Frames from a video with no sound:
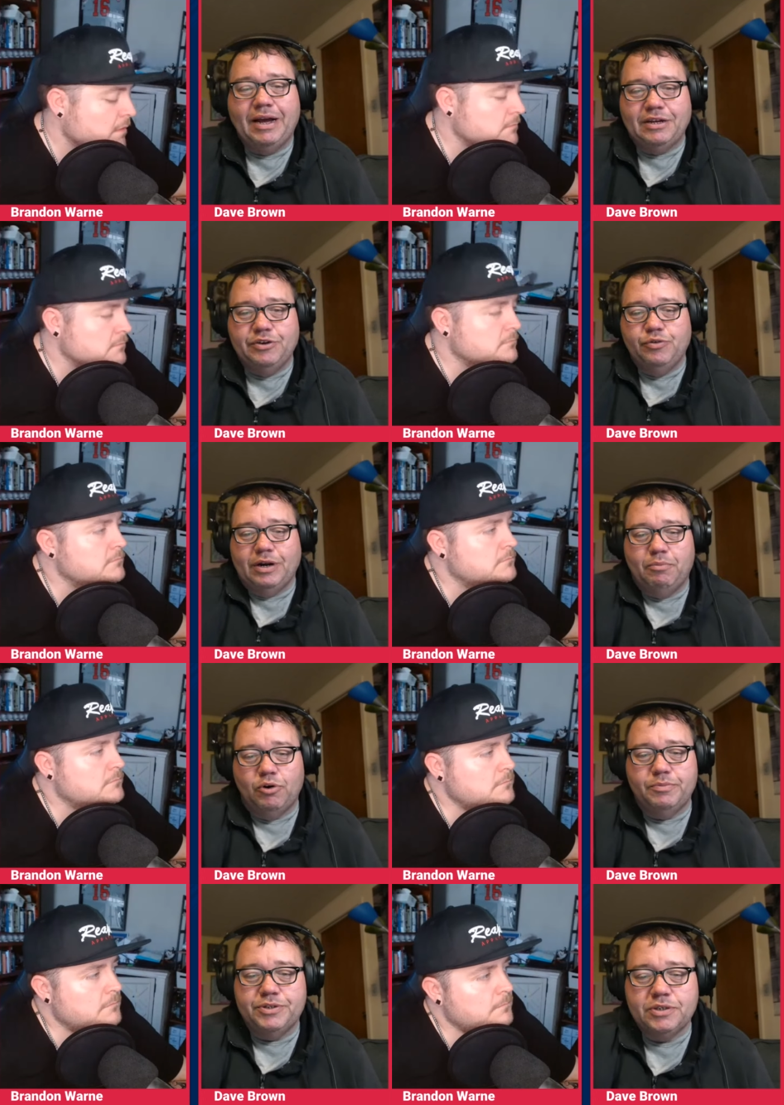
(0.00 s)
Speaker 1: gonna do it on
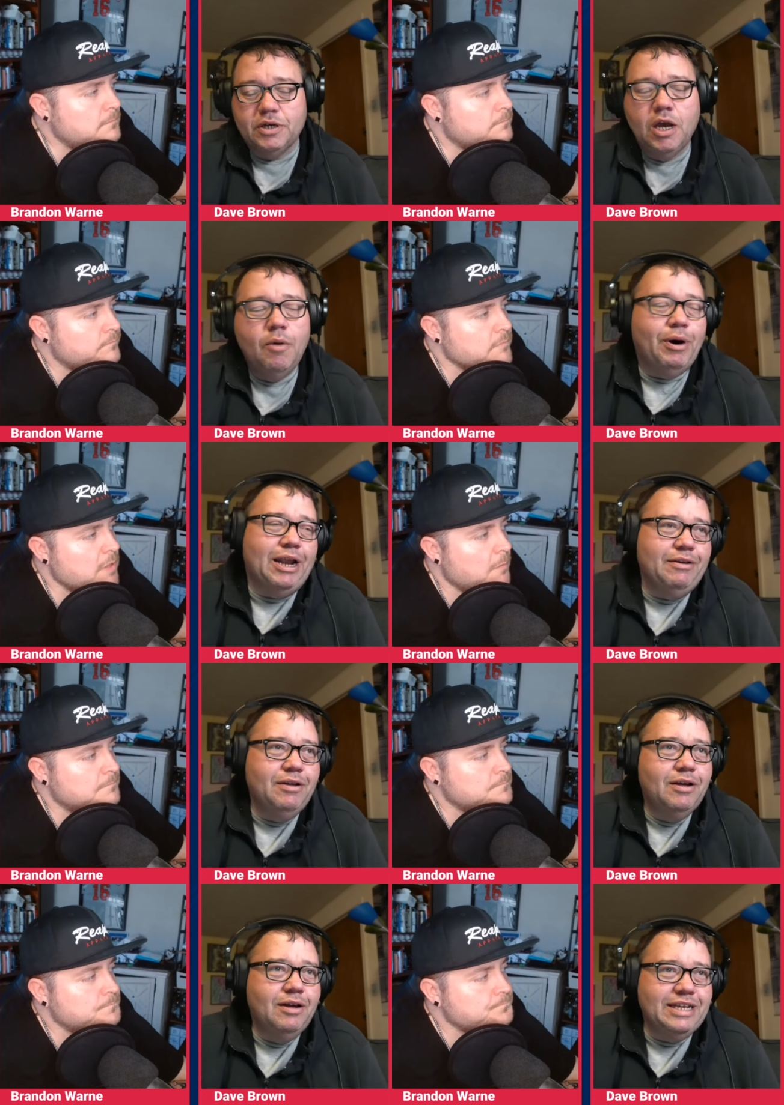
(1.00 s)
purpose. But no.
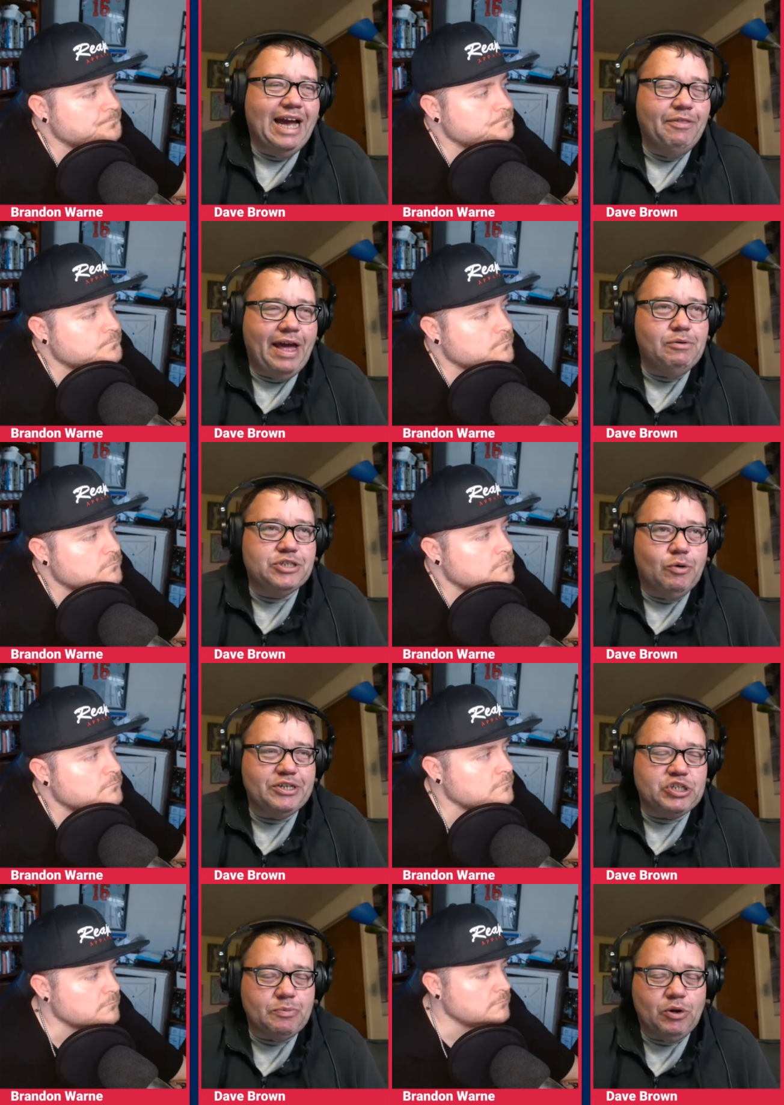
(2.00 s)
yeah, that was
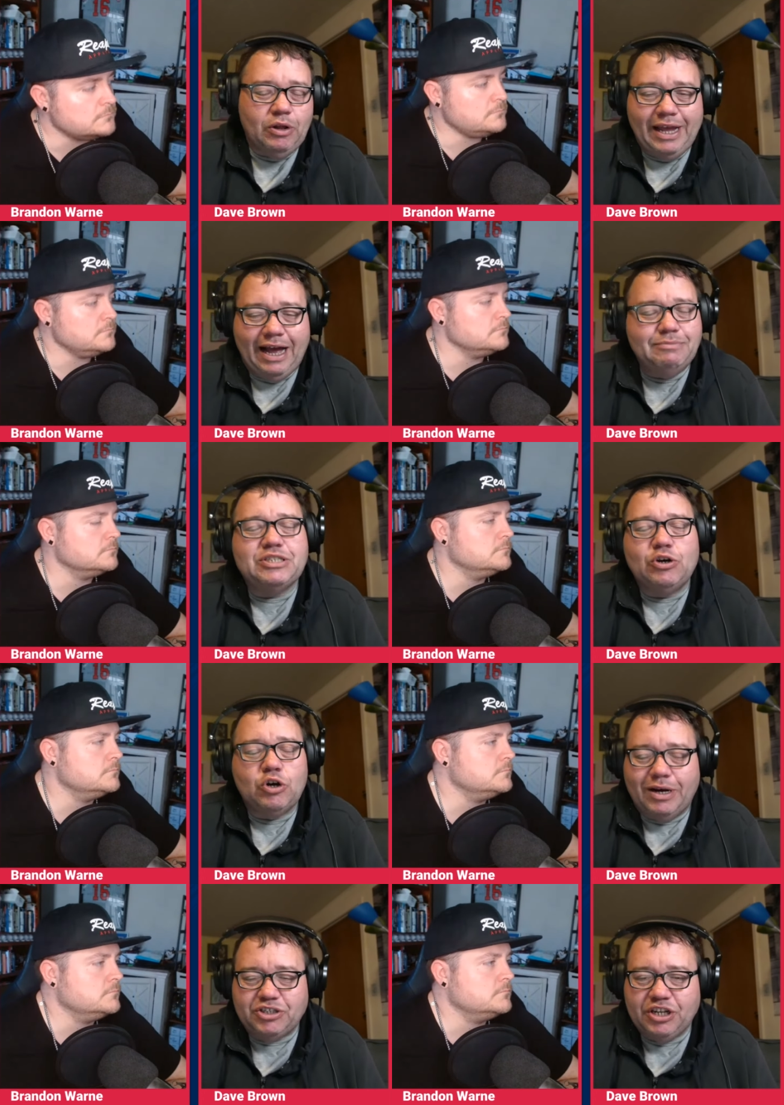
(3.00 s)
questionable. I'm still
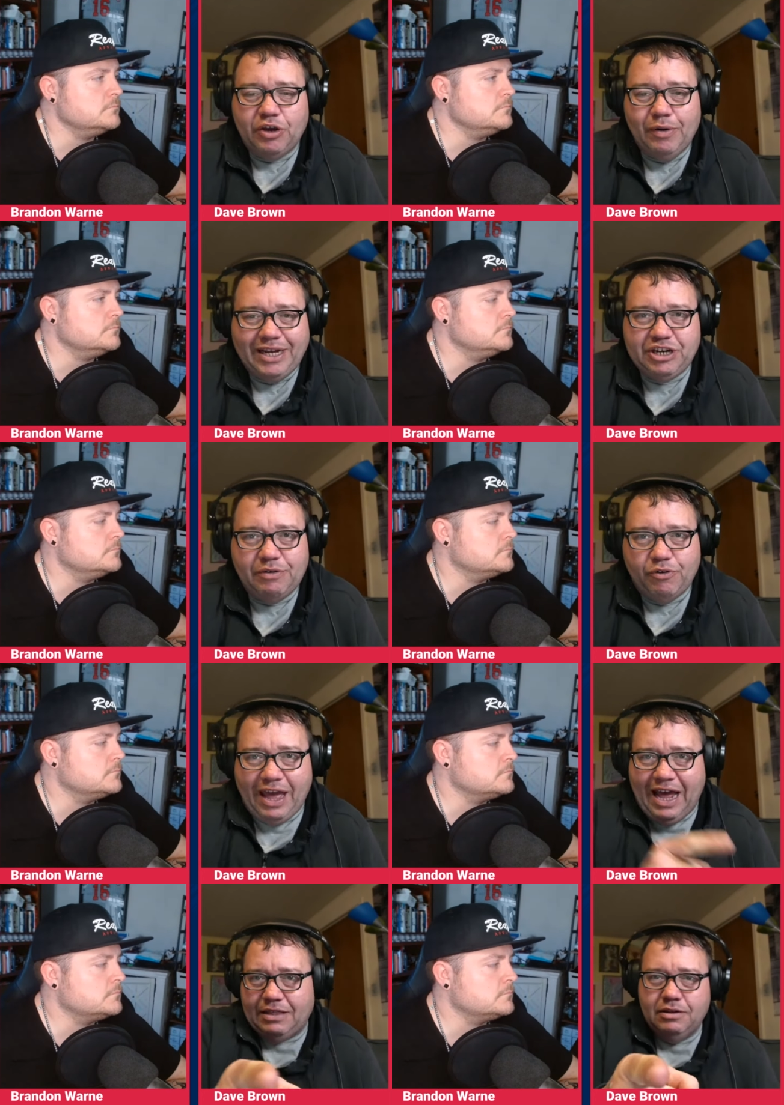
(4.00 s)
questioning you, AJ, for
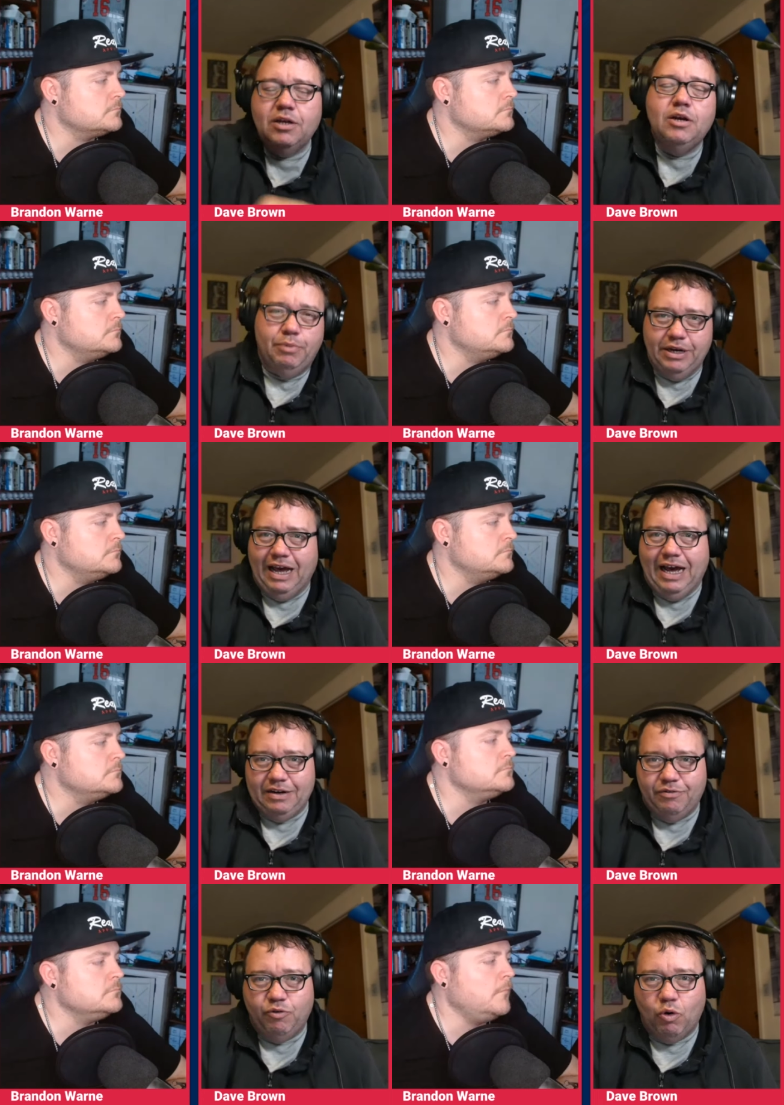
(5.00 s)
that but not
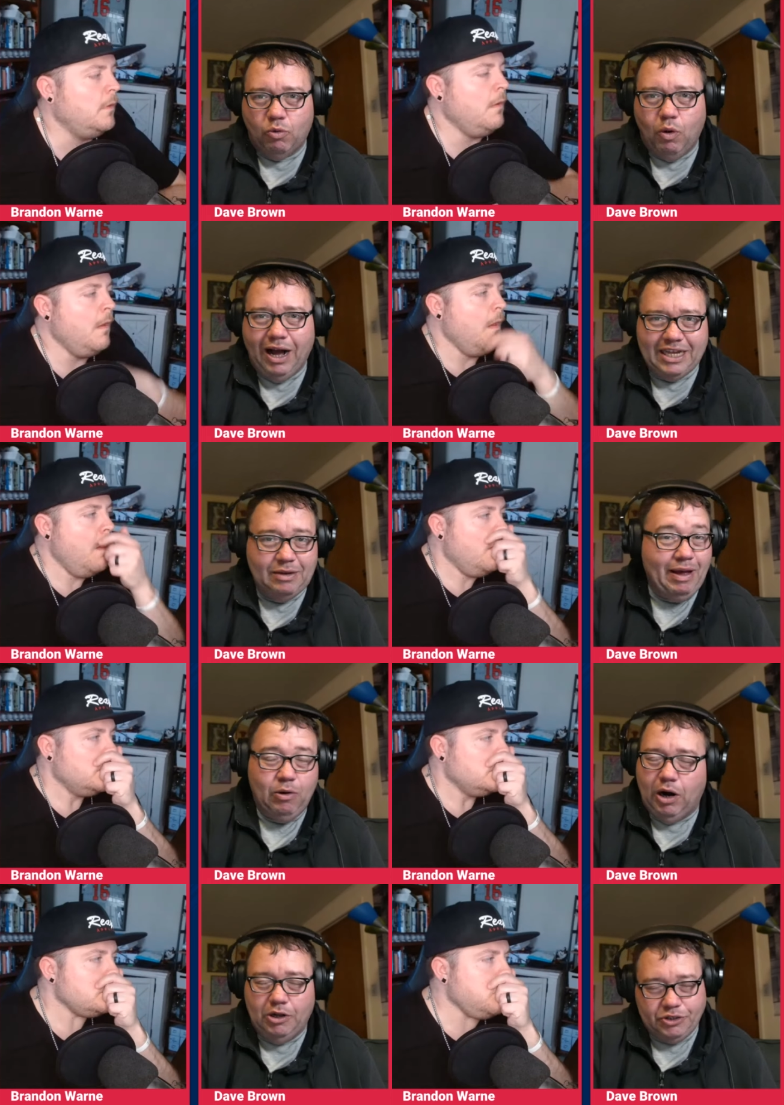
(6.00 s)
for walking Matt
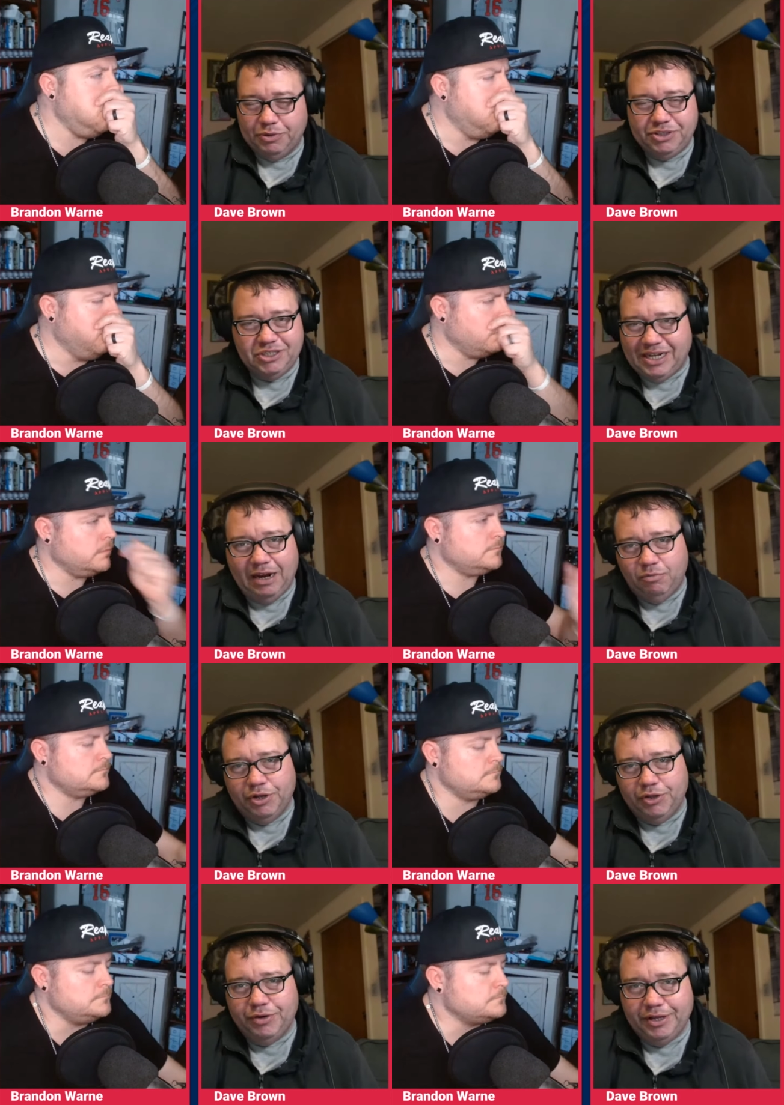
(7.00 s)
Wallner, which is not what you
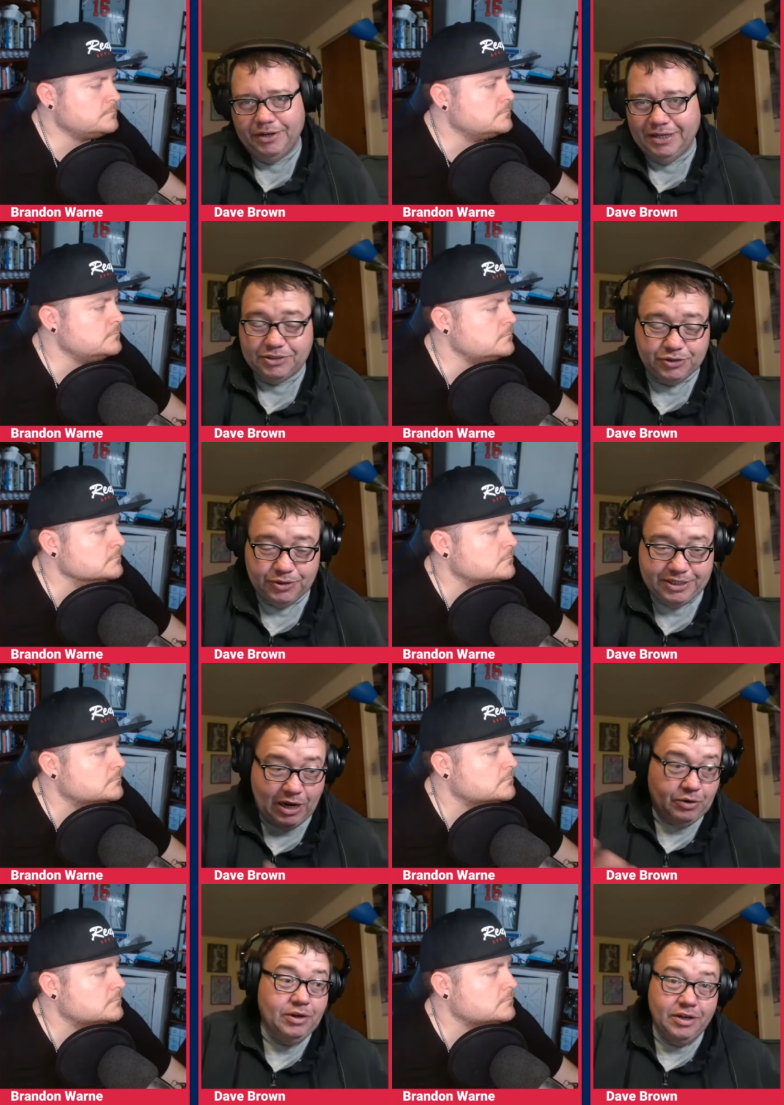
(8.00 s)
did, as it turns out.
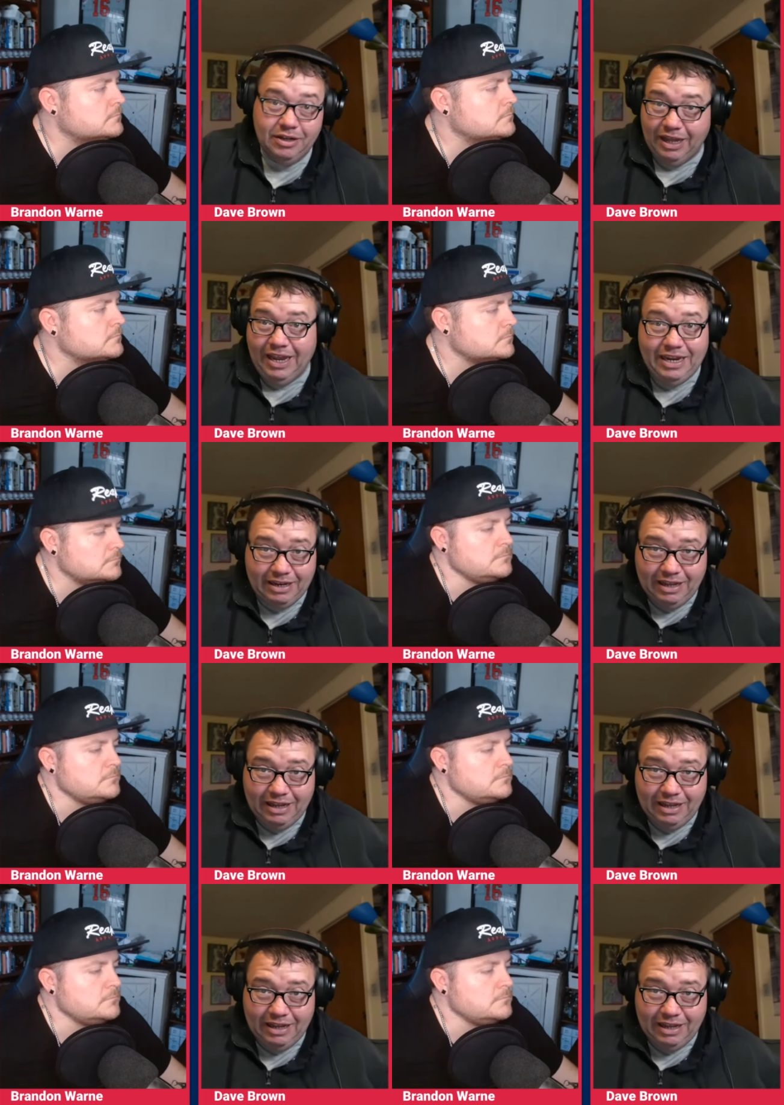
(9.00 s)
Hey,